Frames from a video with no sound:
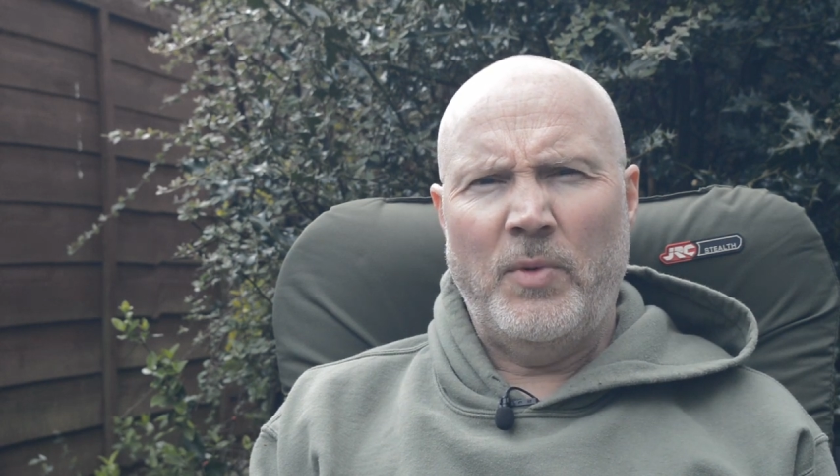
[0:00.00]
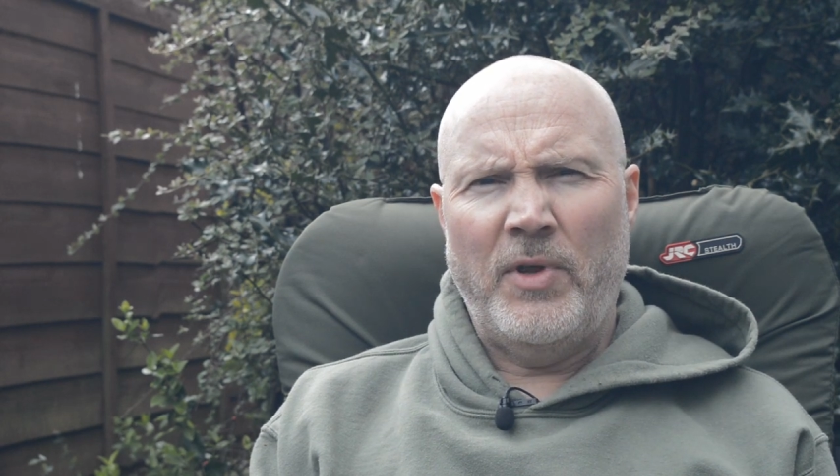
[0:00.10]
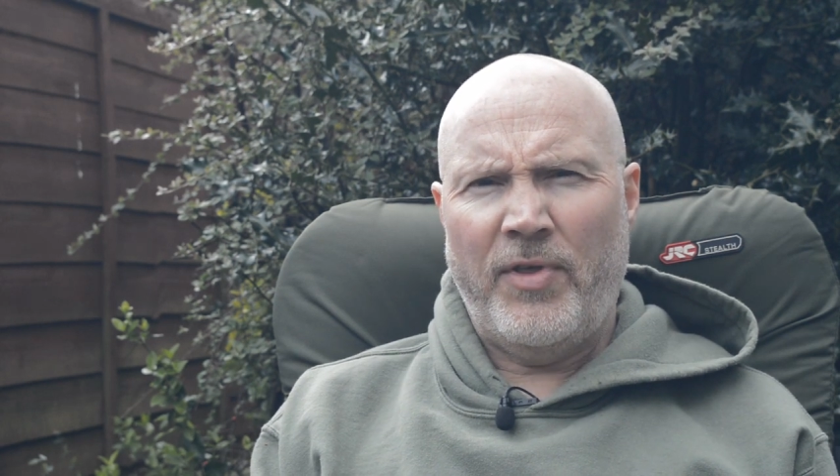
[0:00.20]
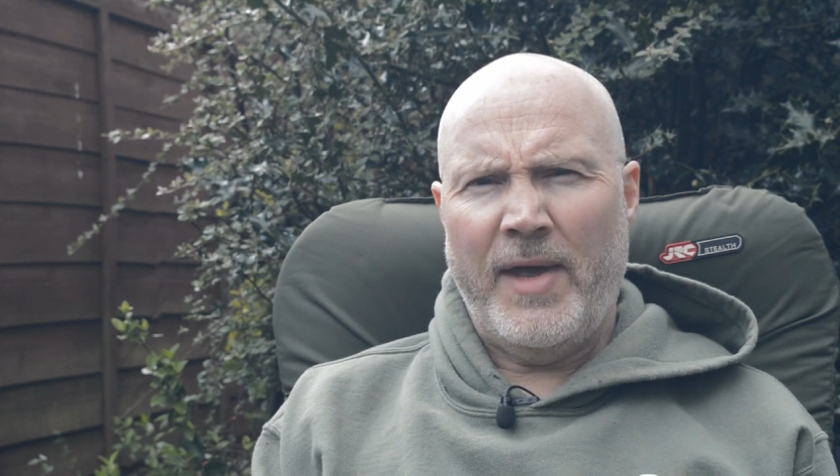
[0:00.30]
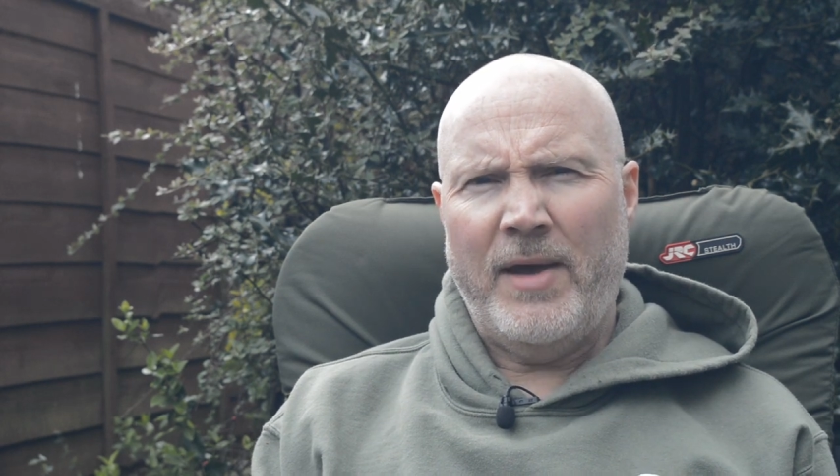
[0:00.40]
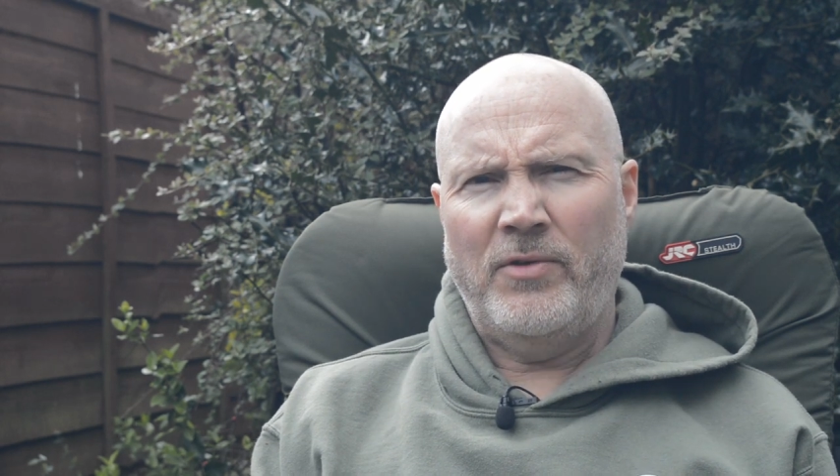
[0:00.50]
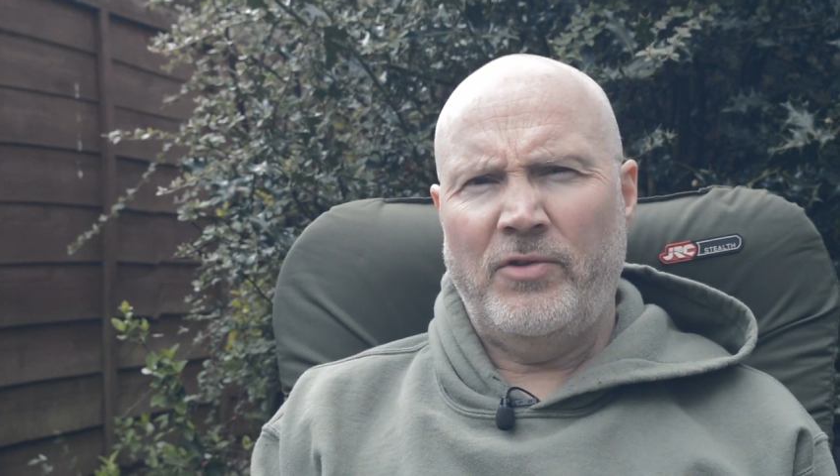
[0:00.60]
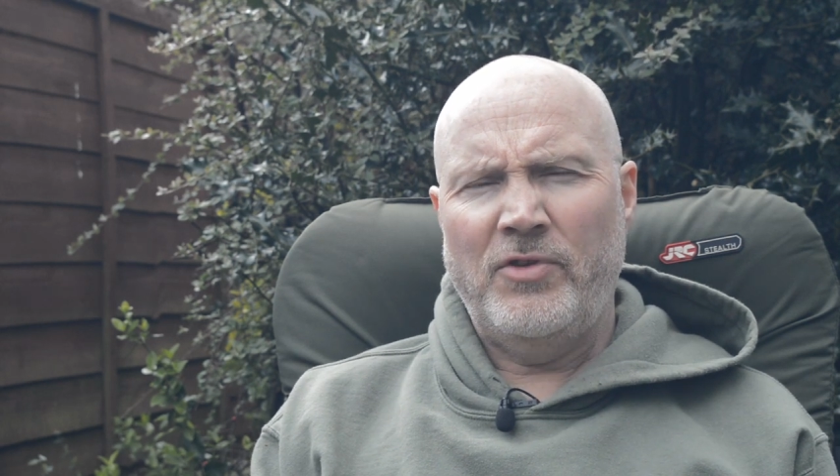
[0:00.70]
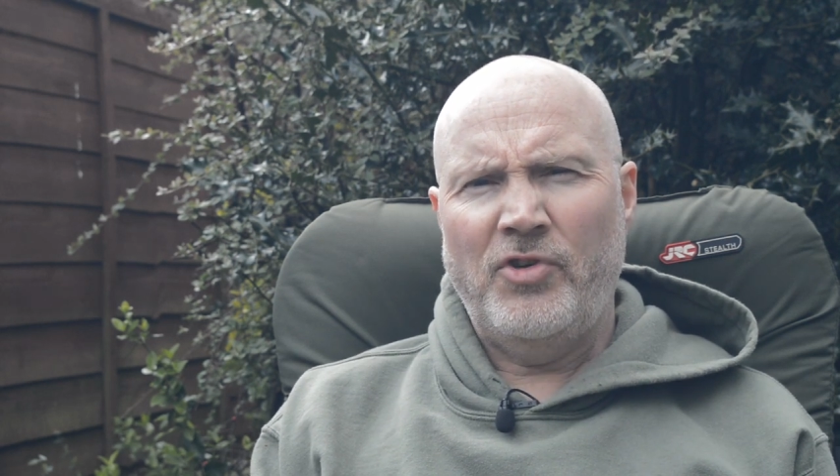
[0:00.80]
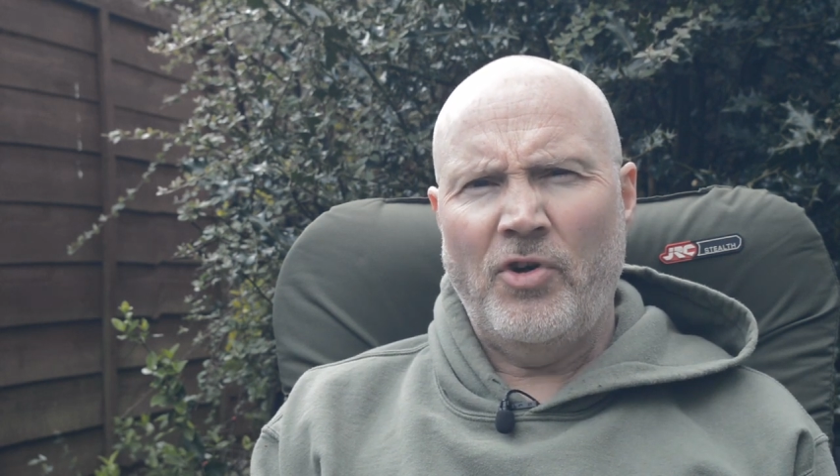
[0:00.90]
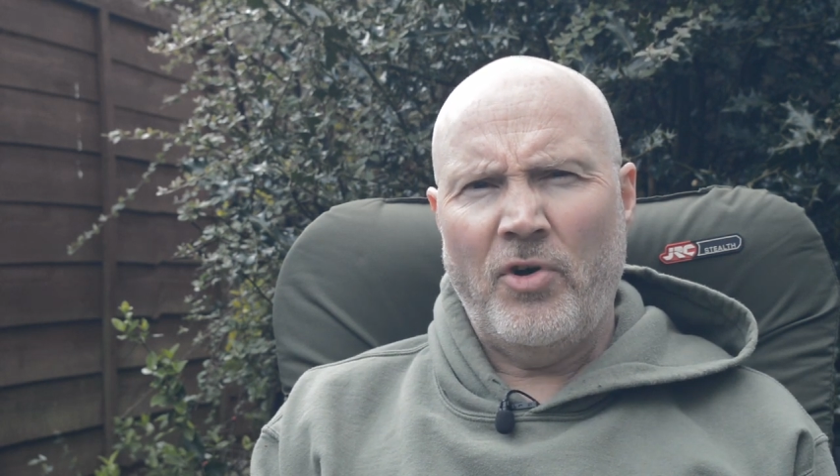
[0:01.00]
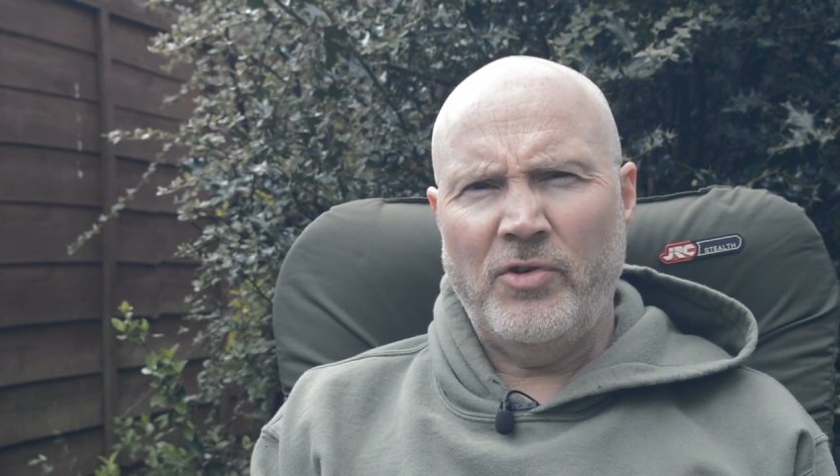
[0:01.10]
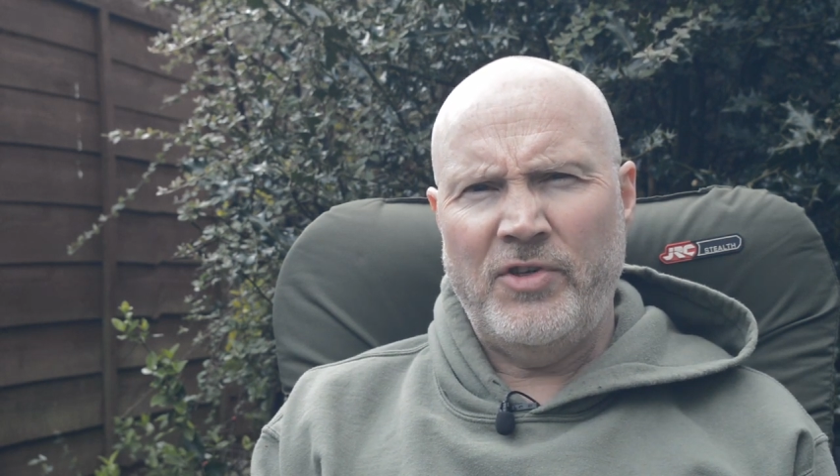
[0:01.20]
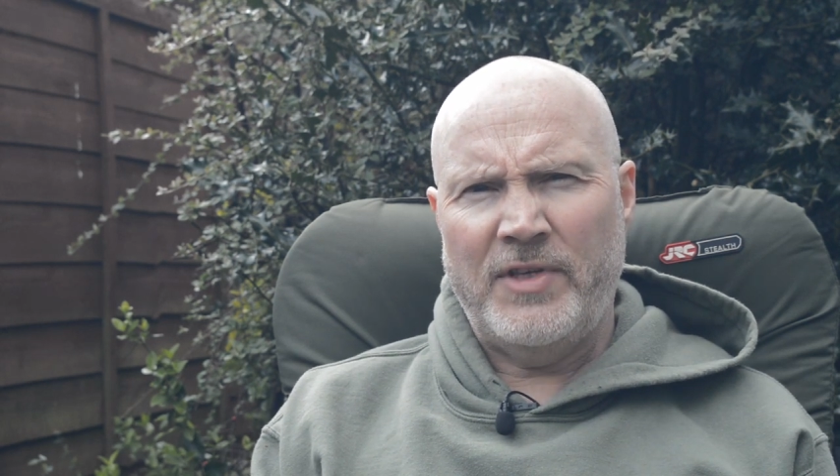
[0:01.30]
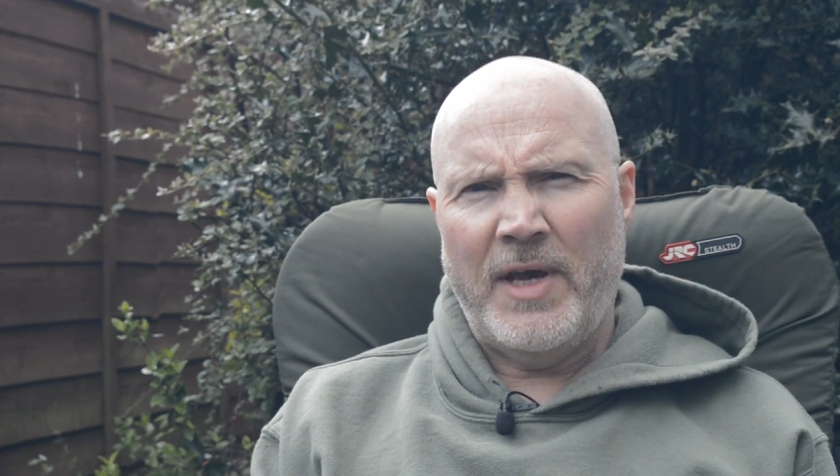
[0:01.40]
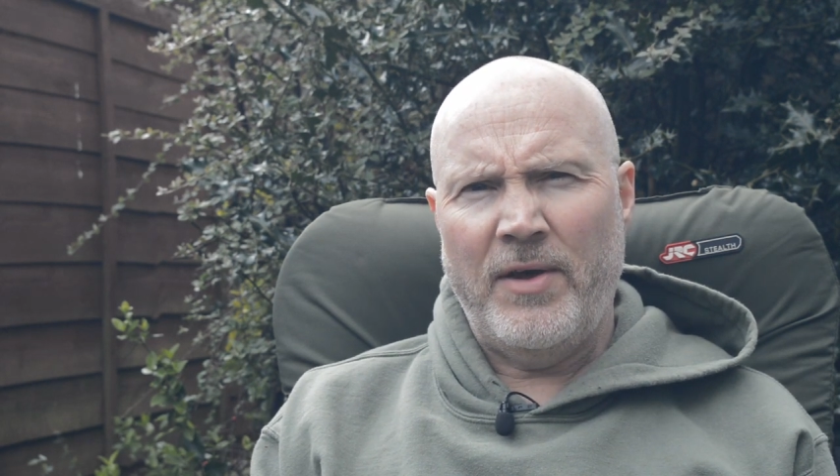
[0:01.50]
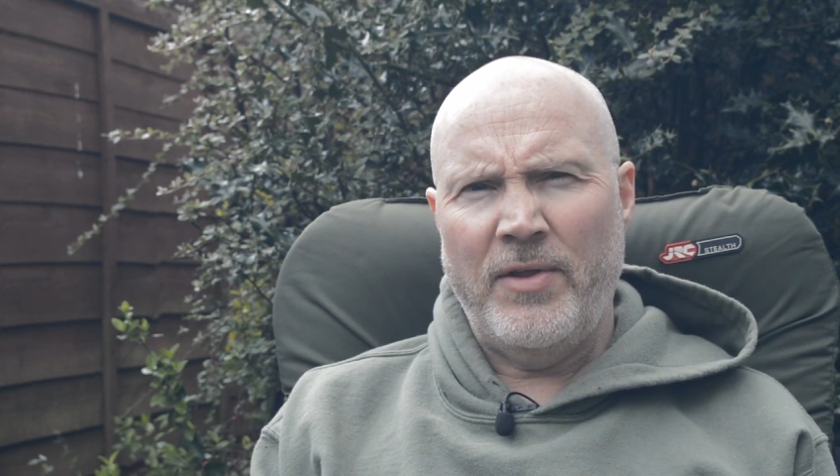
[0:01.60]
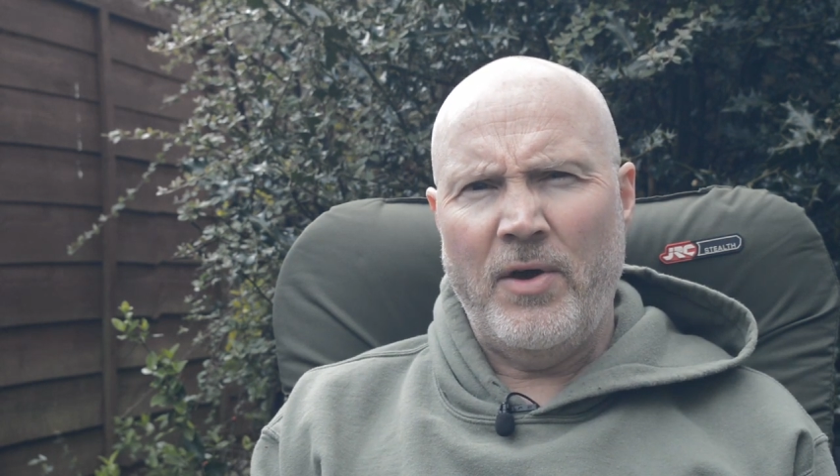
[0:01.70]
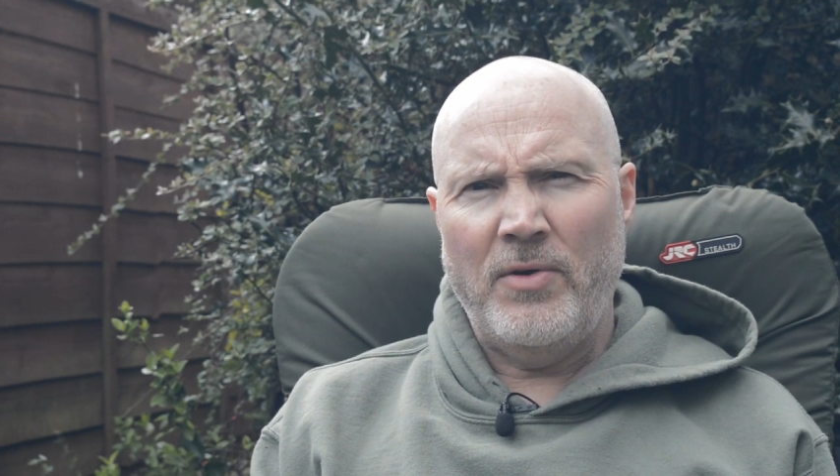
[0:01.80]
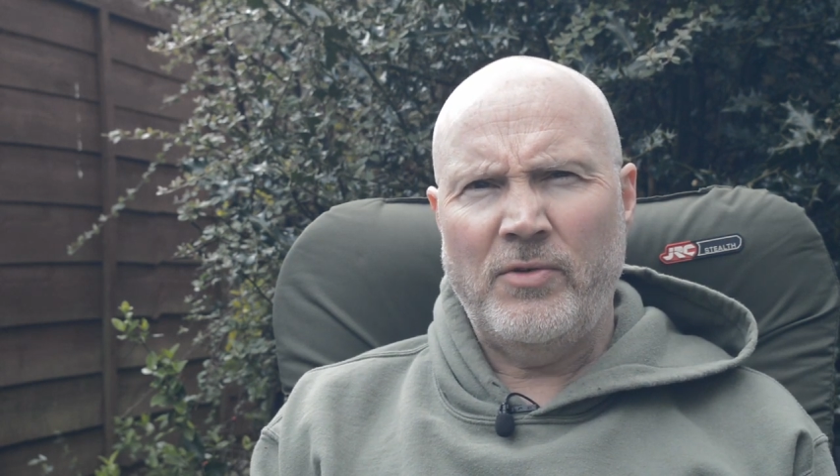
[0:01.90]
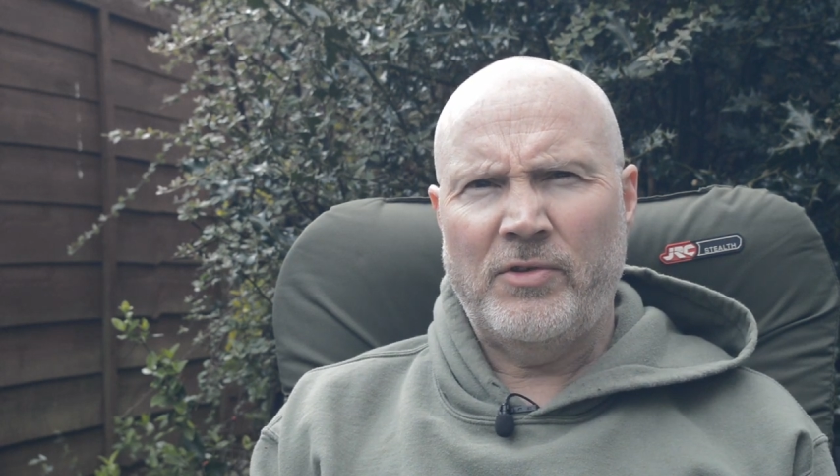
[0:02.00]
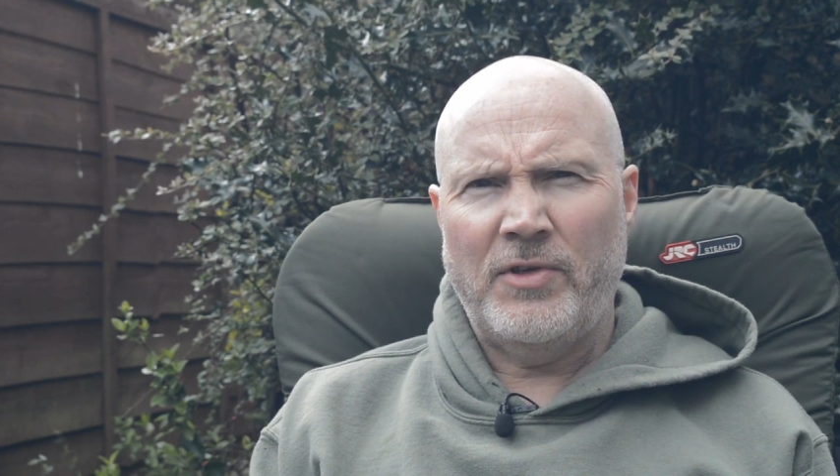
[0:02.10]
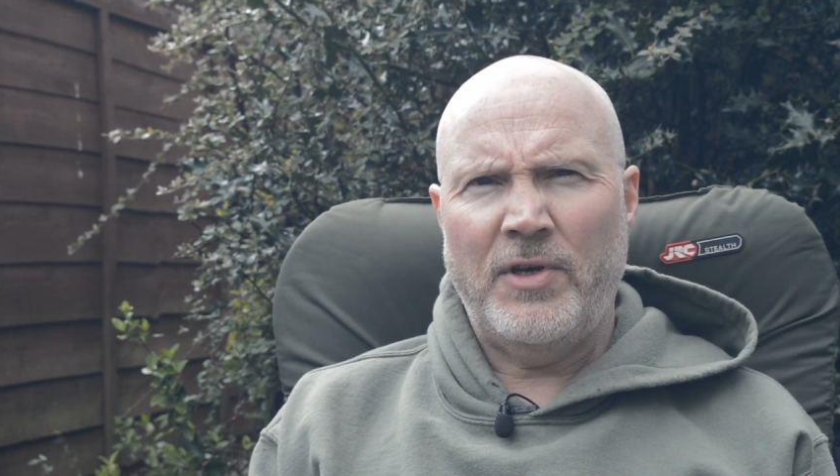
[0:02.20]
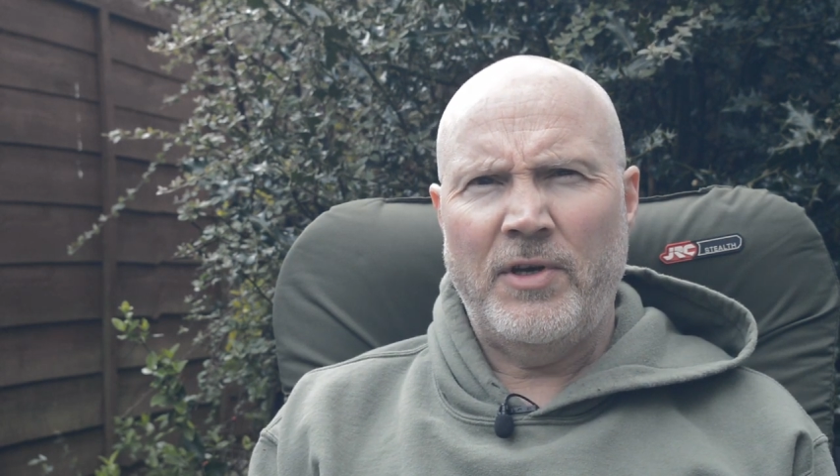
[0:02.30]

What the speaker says: 1,000 charges out of those,